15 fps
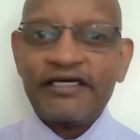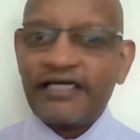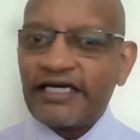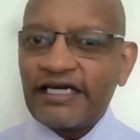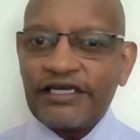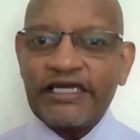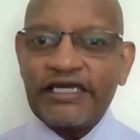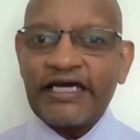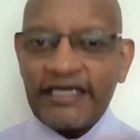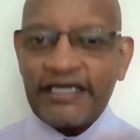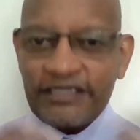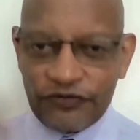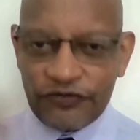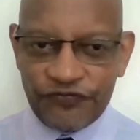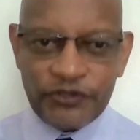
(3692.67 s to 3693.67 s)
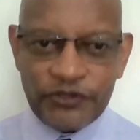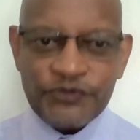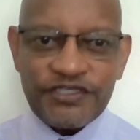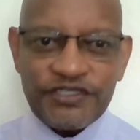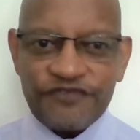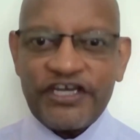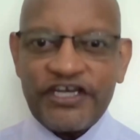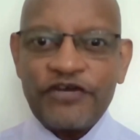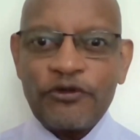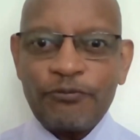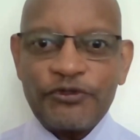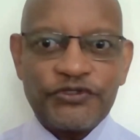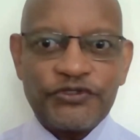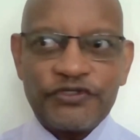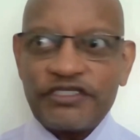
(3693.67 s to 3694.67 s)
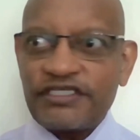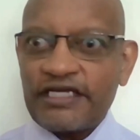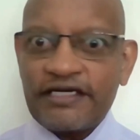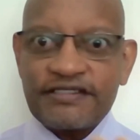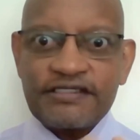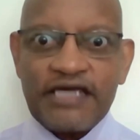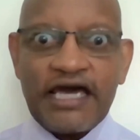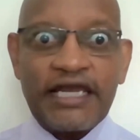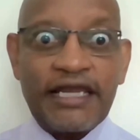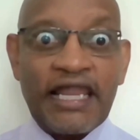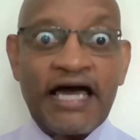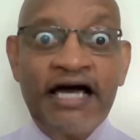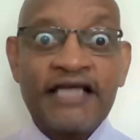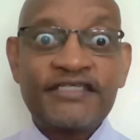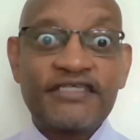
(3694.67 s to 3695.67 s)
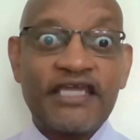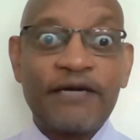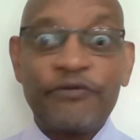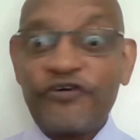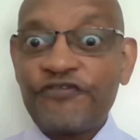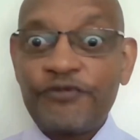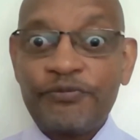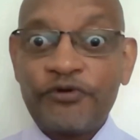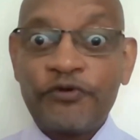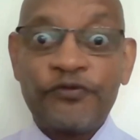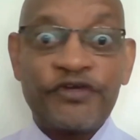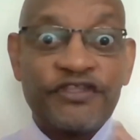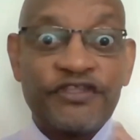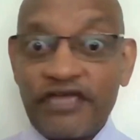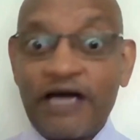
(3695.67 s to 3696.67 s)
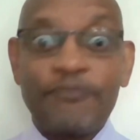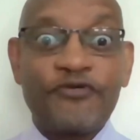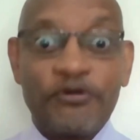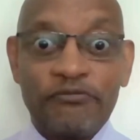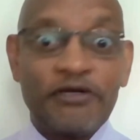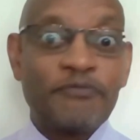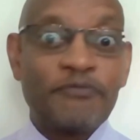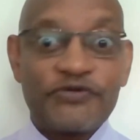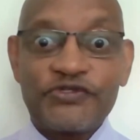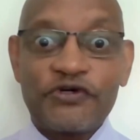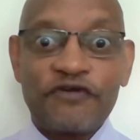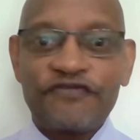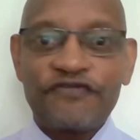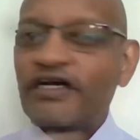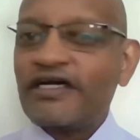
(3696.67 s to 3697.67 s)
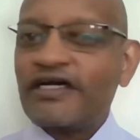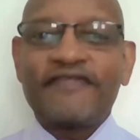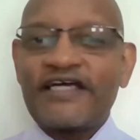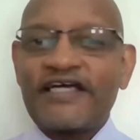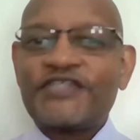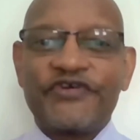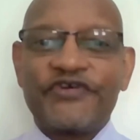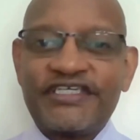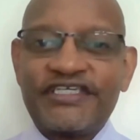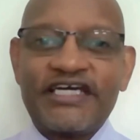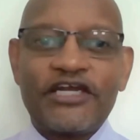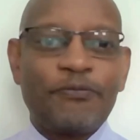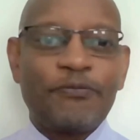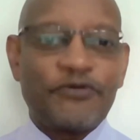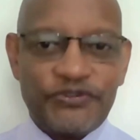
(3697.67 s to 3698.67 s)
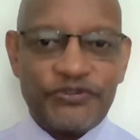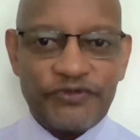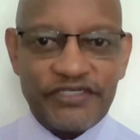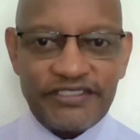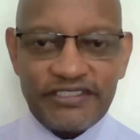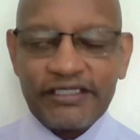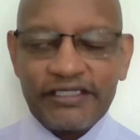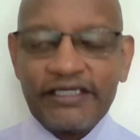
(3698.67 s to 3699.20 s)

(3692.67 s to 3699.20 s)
And of course, we define opportunity as a large number of people with a problem to solve. That's already an opportunity.